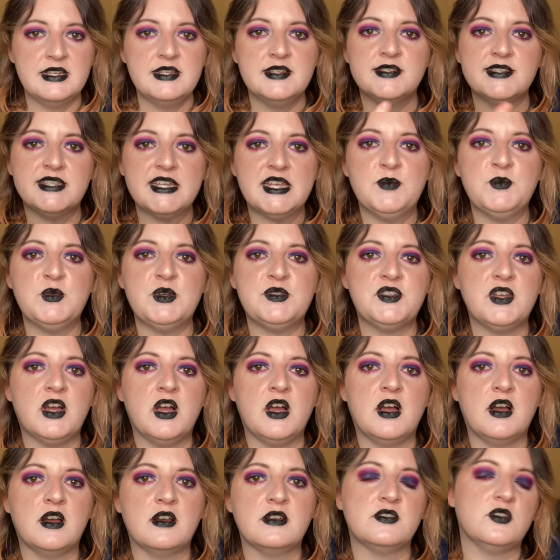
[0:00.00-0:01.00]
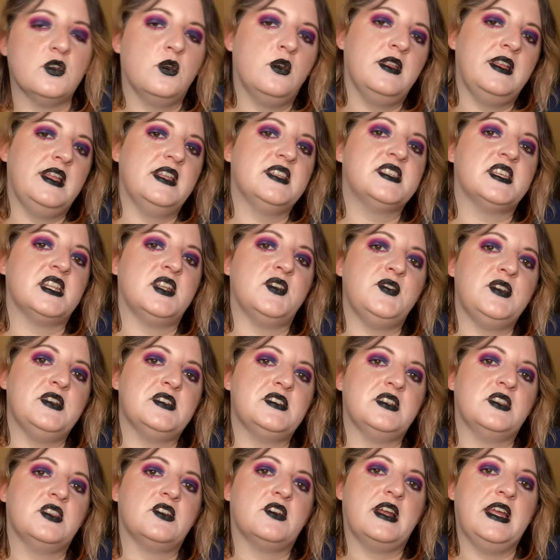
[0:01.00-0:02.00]
Same with dogs, only instead of
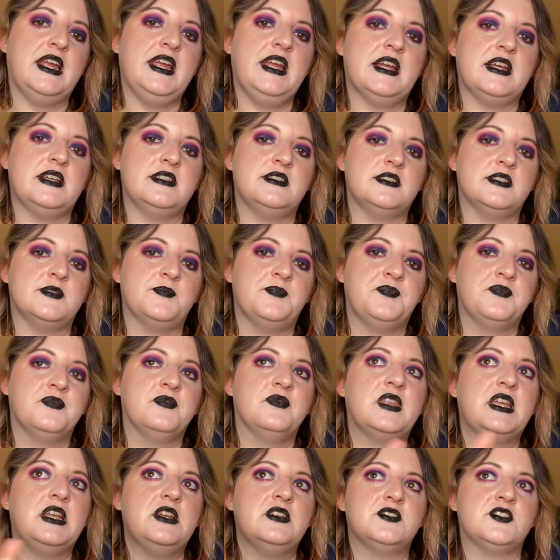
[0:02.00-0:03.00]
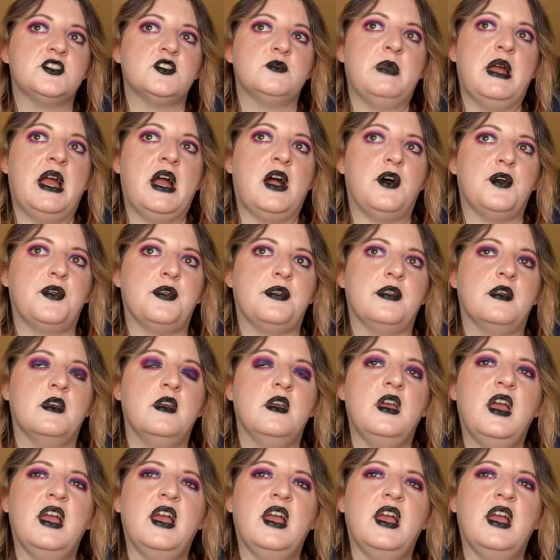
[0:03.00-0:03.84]
using their hands, they use their mouth.